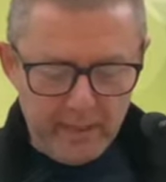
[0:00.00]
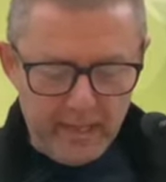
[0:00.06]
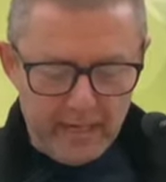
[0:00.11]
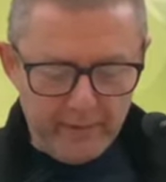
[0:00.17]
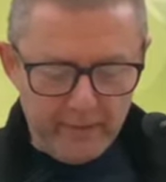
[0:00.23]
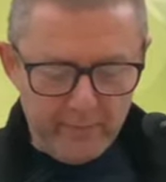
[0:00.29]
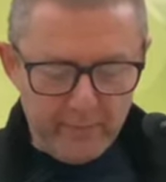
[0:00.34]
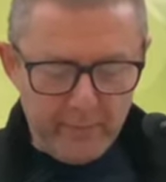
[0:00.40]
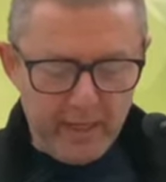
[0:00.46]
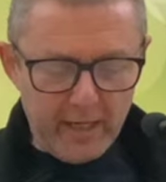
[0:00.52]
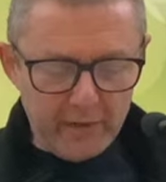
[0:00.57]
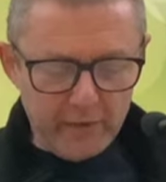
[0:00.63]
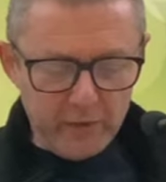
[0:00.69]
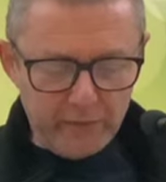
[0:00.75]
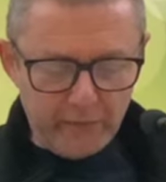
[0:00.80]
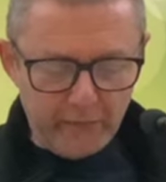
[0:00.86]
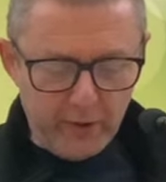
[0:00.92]
and the patch
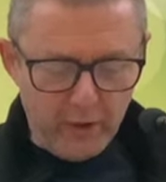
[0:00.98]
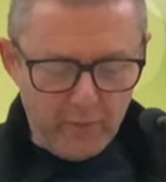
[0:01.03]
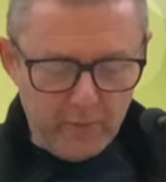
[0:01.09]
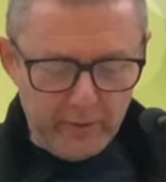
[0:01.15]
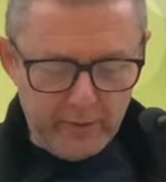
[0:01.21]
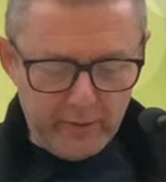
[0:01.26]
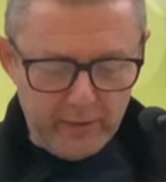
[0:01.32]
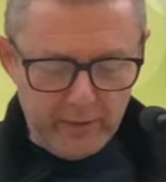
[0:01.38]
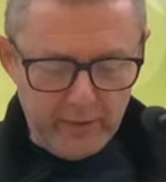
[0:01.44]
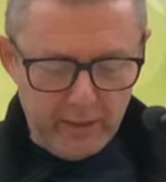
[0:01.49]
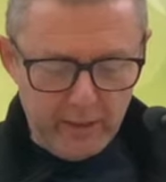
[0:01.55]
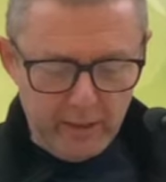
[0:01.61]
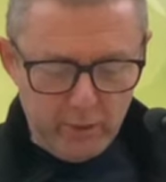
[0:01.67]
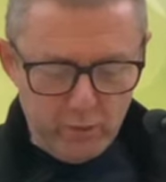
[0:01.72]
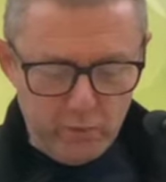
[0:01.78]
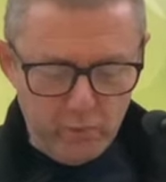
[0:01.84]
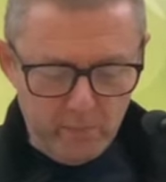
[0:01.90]
from the
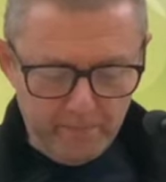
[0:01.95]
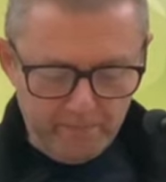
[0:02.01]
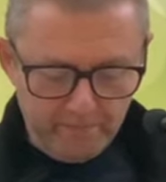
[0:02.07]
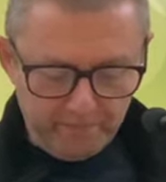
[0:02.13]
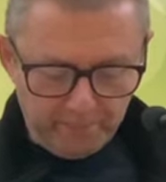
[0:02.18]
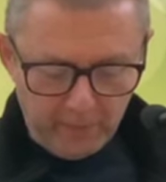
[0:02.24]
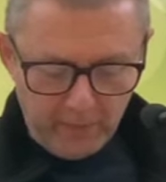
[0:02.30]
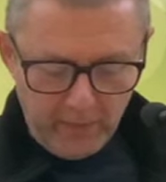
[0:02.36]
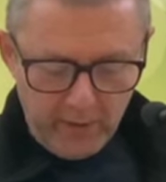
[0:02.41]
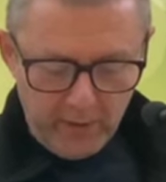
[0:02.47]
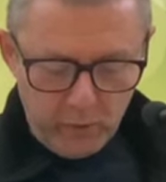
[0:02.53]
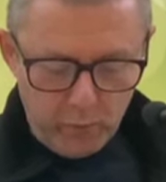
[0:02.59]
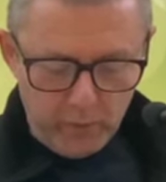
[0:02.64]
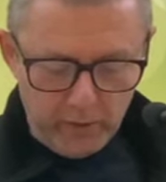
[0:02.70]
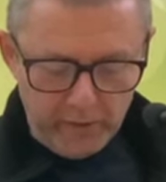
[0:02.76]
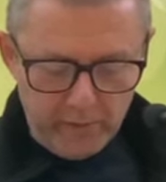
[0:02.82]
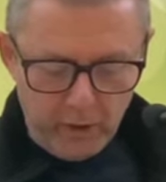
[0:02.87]
new
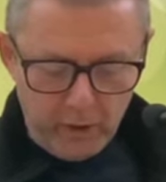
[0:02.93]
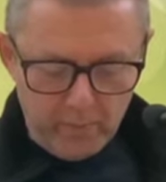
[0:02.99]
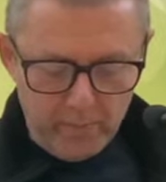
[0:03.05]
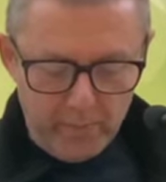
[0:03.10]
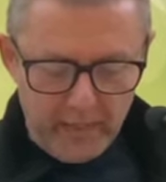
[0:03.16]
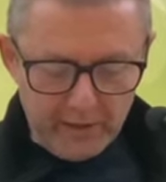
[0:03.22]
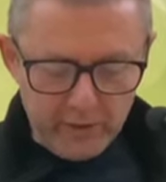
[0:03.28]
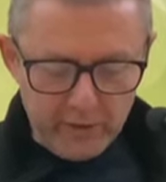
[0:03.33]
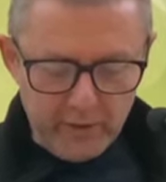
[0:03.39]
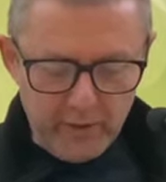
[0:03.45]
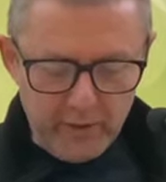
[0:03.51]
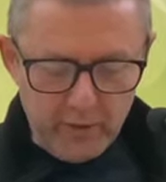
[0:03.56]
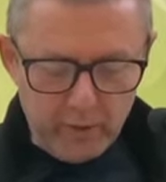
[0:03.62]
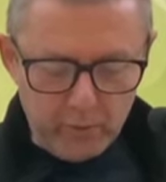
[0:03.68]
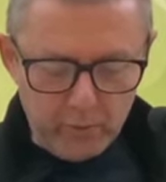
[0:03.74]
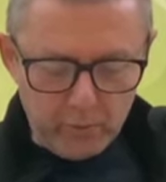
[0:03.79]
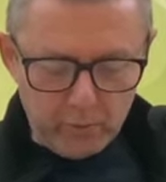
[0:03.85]
will not match the
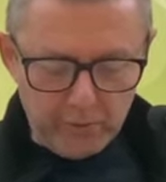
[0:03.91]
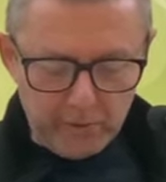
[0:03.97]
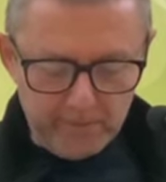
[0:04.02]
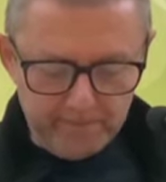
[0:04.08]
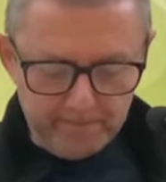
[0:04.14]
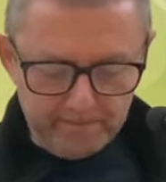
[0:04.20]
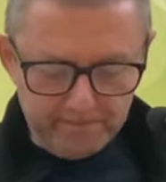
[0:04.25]
old.